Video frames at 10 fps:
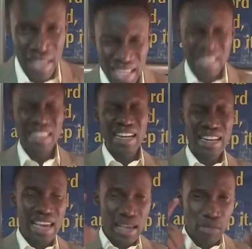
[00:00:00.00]
In the
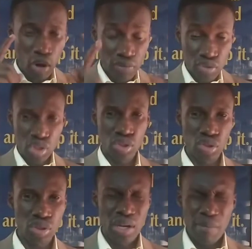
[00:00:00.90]
name of
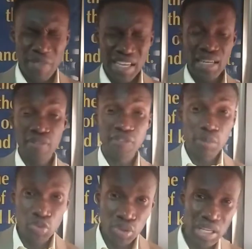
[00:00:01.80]
Jesus, beginning
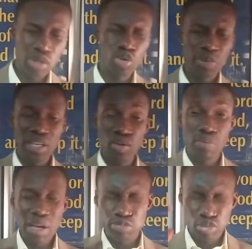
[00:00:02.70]
from today, you begin to
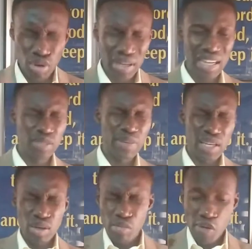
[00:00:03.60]
make progress,
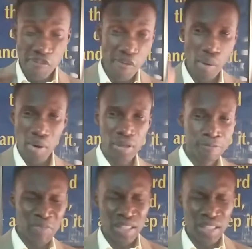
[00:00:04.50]
begin to move forward.